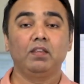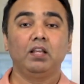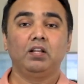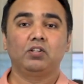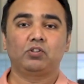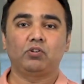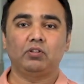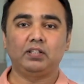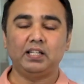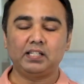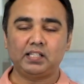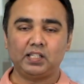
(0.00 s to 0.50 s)

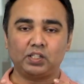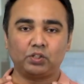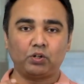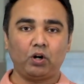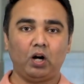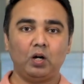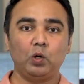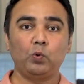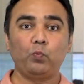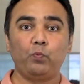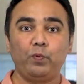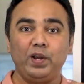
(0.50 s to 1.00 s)
So this is
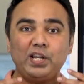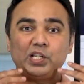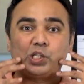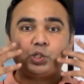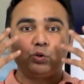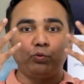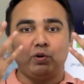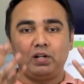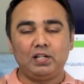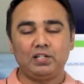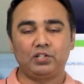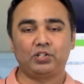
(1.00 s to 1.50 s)
called
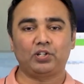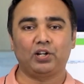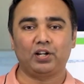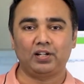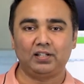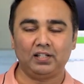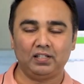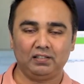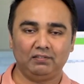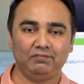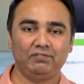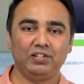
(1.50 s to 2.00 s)
visual
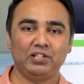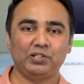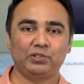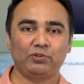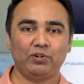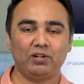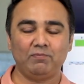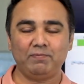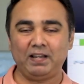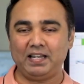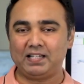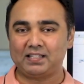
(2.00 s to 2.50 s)
journal.
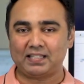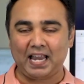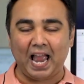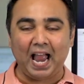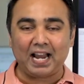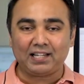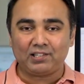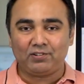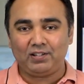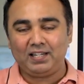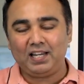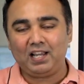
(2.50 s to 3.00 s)
Visual means
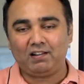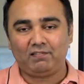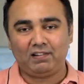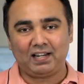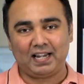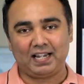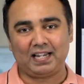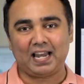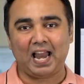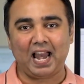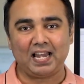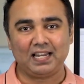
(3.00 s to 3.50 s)
actually our
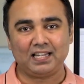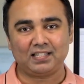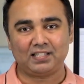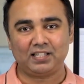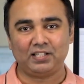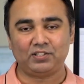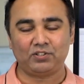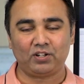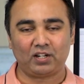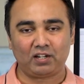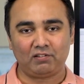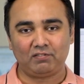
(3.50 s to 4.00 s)

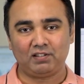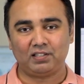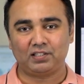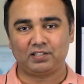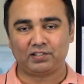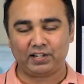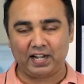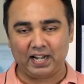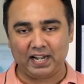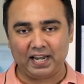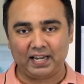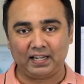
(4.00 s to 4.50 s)
analysis or our
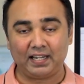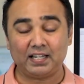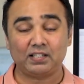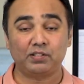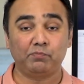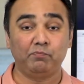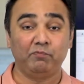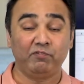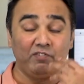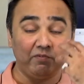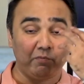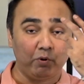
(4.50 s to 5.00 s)
trading
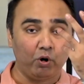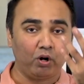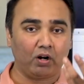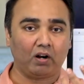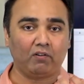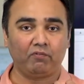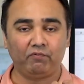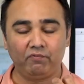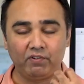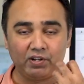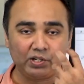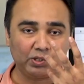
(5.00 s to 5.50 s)
is more
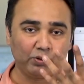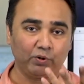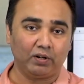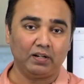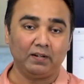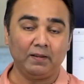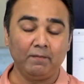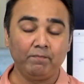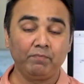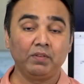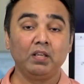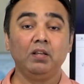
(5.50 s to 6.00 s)
of visual.
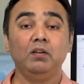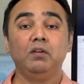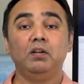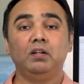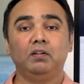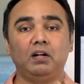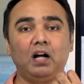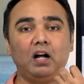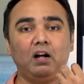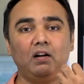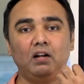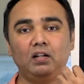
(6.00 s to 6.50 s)

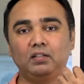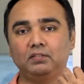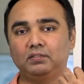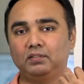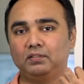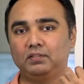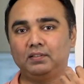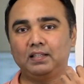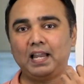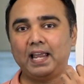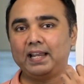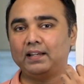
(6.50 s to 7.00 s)

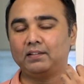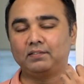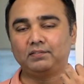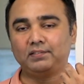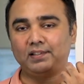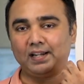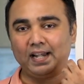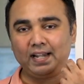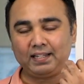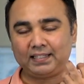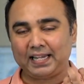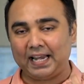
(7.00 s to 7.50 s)
Like
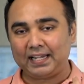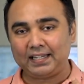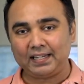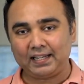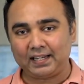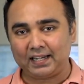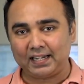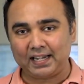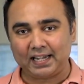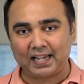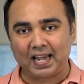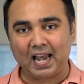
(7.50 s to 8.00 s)

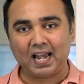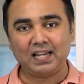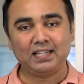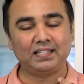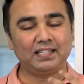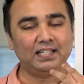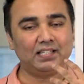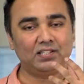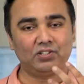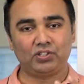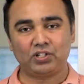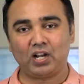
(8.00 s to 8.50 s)
technical
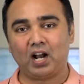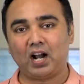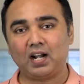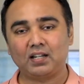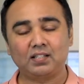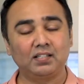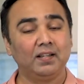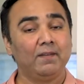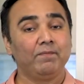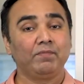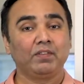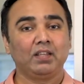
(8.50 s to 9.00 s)
analysis
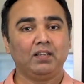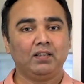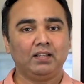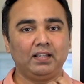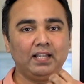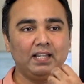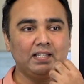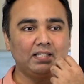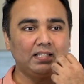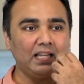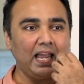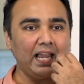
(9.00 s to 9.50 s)
charts
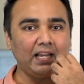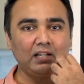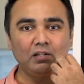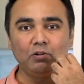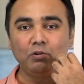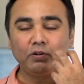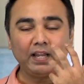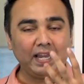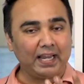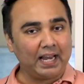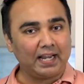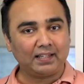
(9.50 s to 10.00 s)
is like
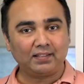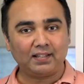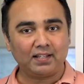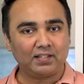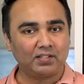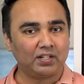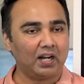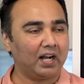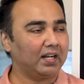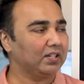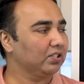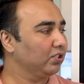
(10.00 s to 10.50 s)
looking at the
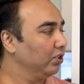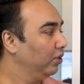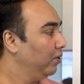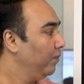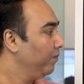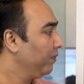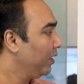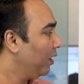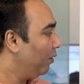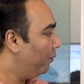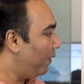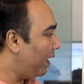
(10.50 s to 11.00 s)
chart. So
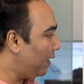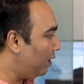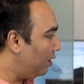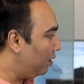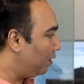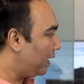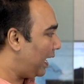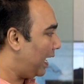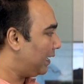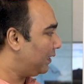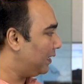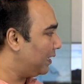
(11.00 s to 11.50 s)
when you
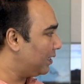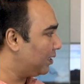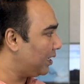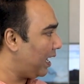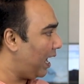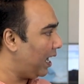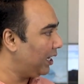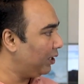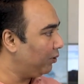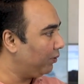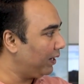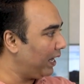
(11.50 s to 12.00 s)
look at the
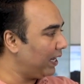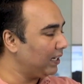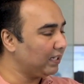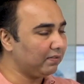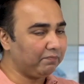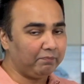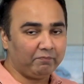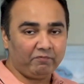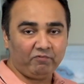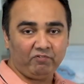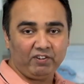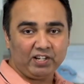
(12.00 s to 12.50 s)
chart, you can
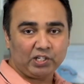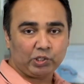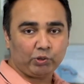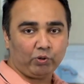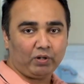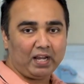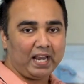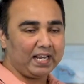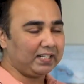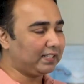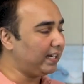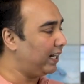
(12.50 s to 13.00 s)

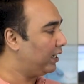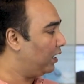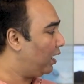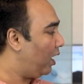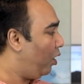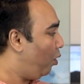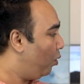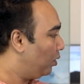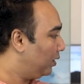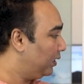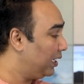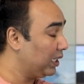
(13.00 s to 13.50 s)
visualize that,
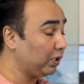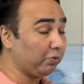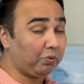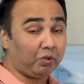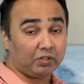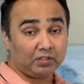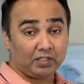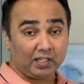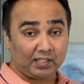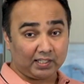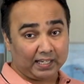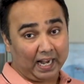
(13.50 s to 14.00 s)
oh, this
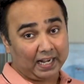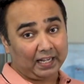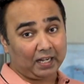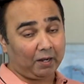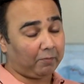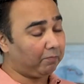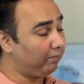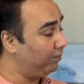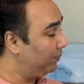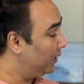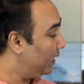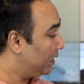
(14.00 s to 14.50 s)
was the
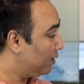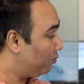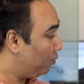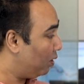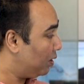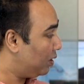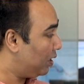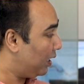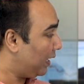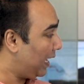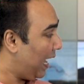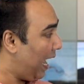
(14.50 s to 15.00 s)
setup, this
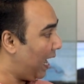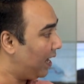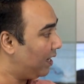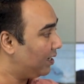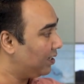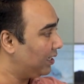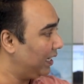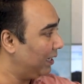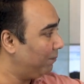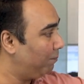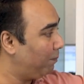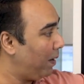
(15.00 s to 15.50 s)
was the
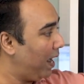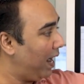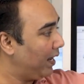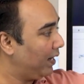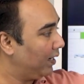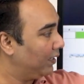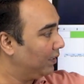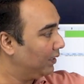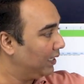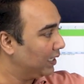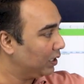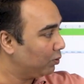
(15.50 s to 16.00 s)
candlestick
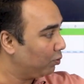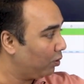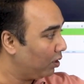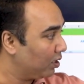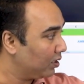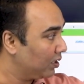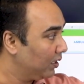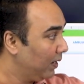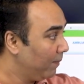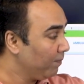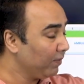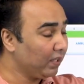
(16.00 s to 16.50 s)
pattern, this
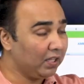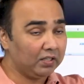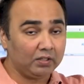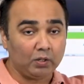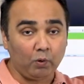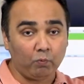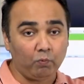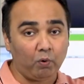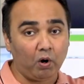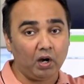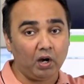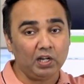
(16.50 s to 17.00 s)
was
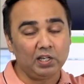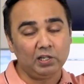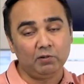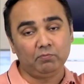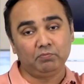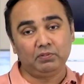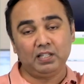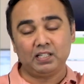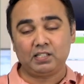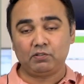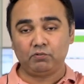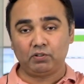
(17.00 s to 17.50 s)
the volume,
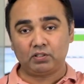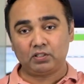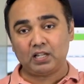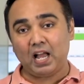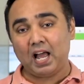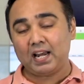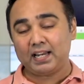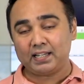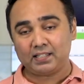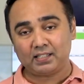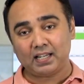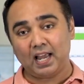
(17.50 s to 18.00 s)
this was the
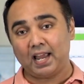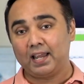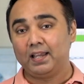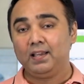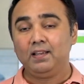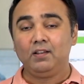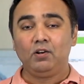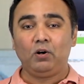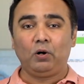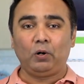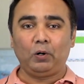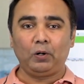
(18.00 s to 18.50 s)
RSI,
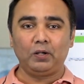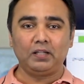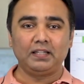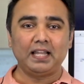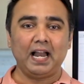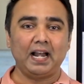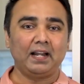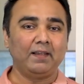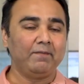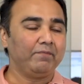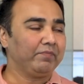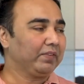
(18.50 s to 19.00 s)
all
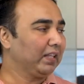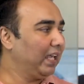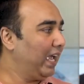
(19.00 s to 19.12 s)
that.